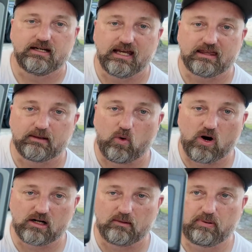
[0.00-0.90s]
get the
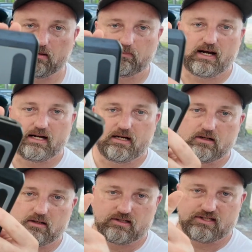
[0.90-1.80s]
water pump right
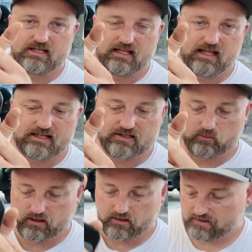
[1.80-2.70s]
here, and you can see that that's a
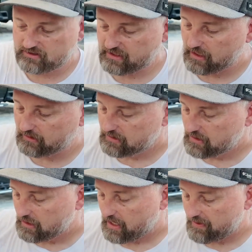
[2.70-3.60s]
really good scale.
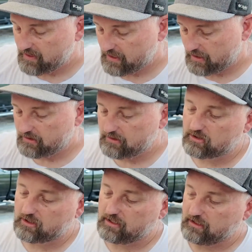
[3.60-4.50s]
And then
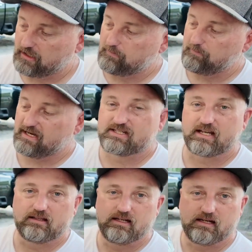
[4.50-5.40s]
you're gonna get
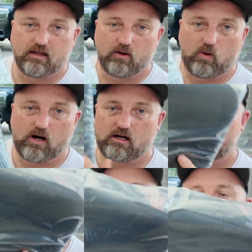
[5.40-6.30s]
basically the
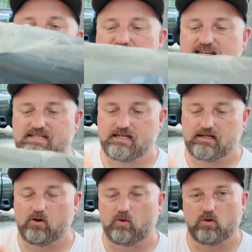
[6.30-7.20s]
water
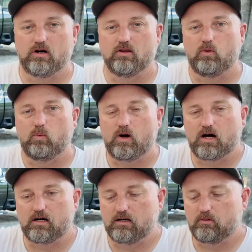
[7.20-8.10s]
basin or the
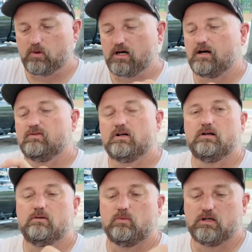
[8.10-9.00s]
water
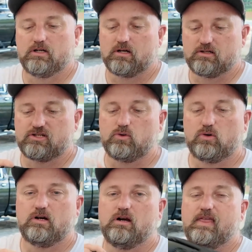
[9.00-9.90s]
where you're gonna
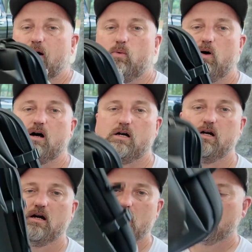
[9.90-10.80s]
store that water.